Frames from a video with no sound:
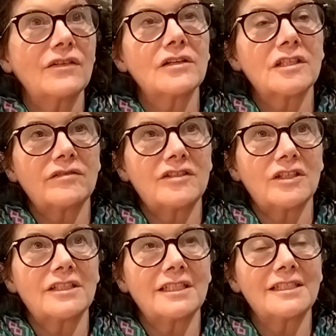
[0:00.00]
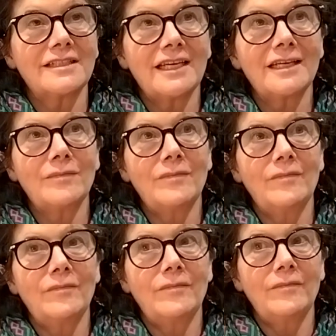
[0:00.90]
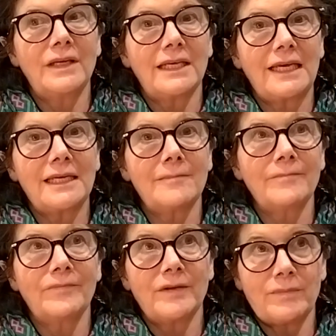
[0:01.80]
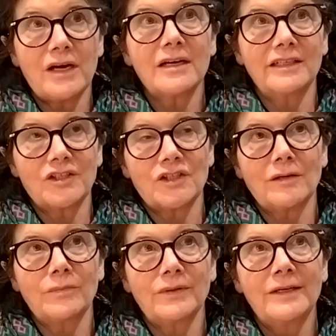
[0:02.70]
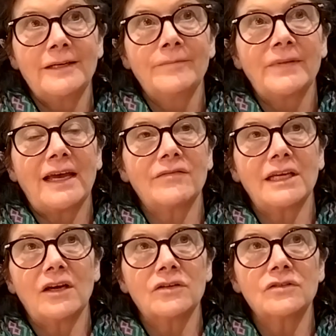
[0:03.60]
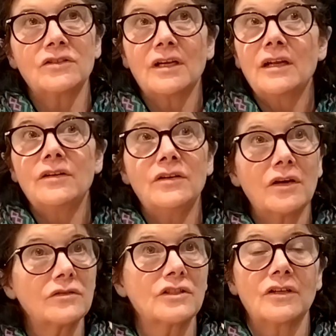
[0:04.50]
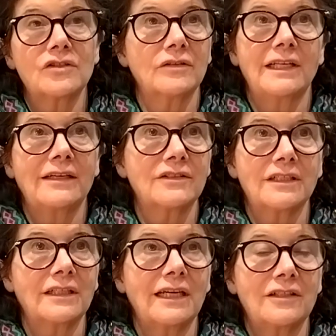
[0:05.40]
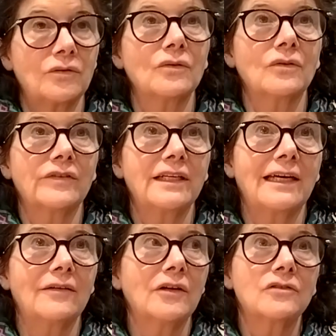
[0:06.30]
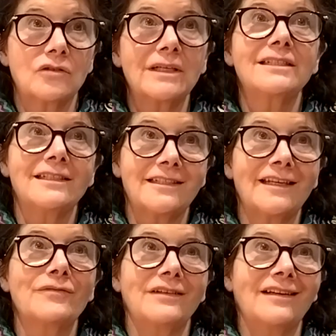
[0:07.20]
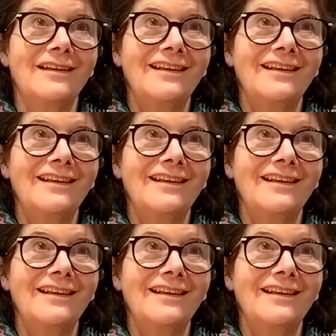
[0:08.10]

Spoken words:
Oxfordshire, since they became the partnership, having owned no social housing at all, they now own 27